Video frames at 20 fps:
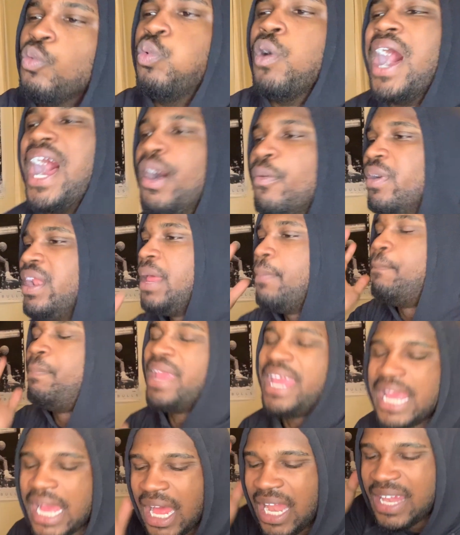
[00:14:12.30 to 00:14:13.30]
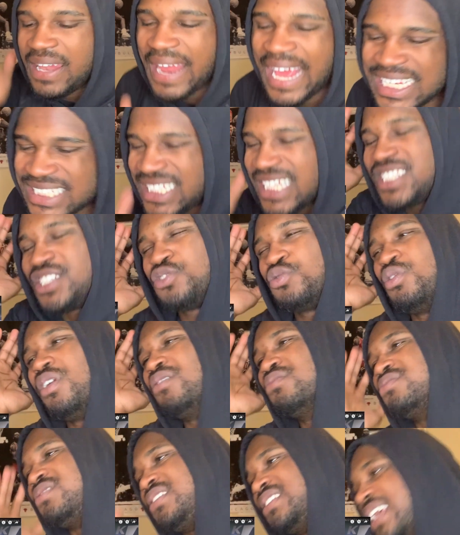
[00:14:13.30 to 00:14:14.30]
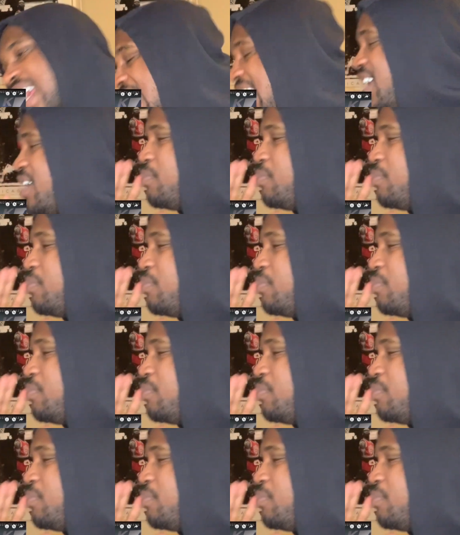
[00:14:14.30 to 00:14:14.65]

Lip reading: Why would it be a lot? This is what I'm saying,